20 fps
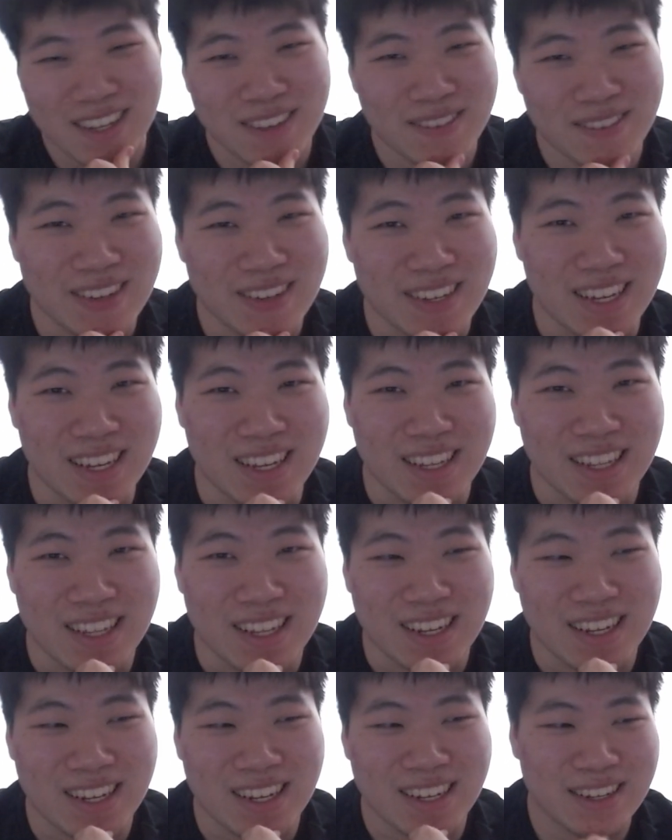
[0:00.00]
But yeah,
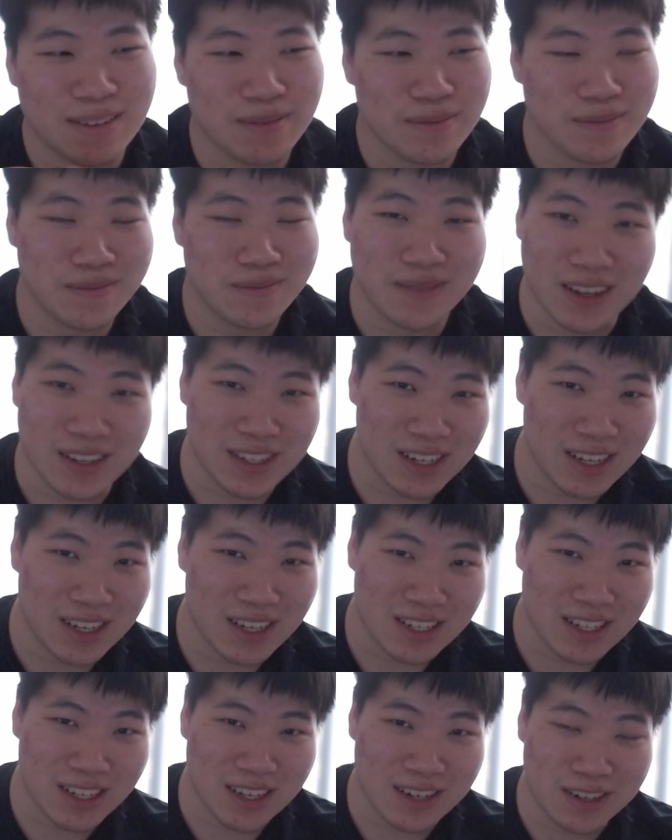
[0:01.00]
I'll see you
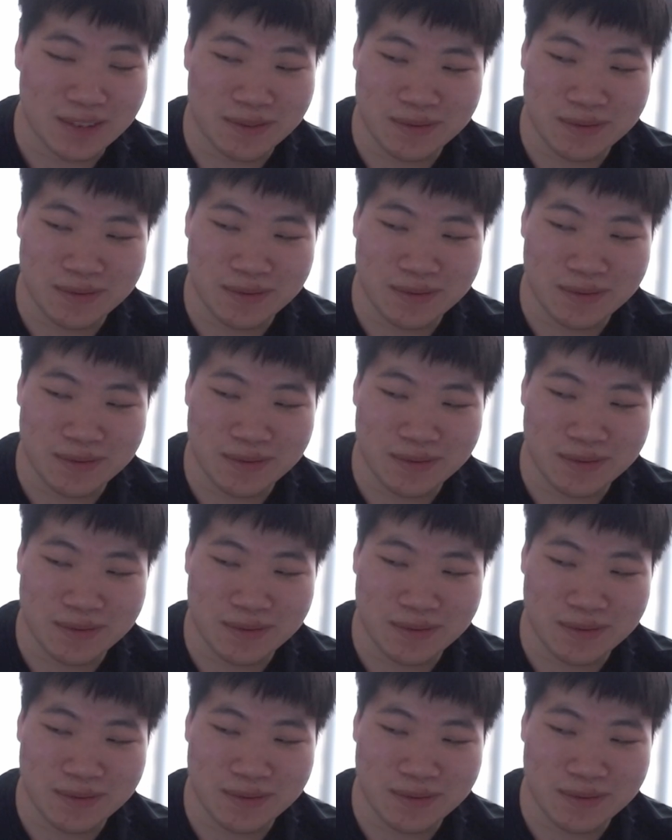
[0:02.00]
guys later.